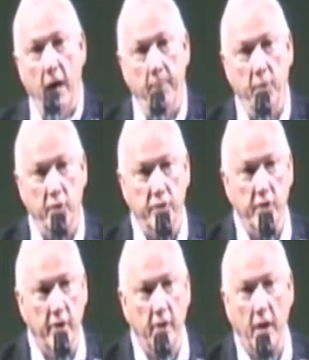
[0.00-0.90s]
I'm here to
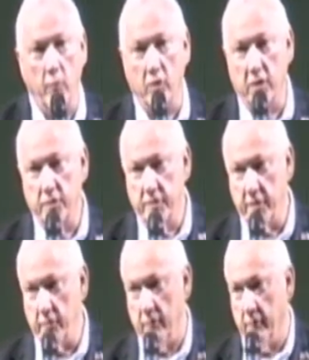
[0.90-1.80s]
tell you I will
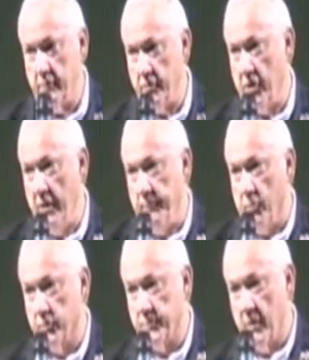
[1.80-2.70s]
continue to keep
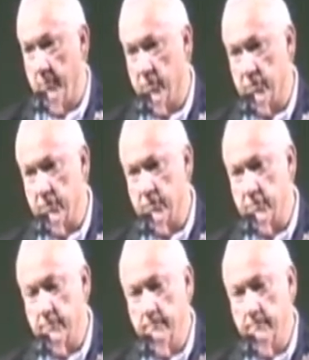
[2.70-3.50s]
those promises.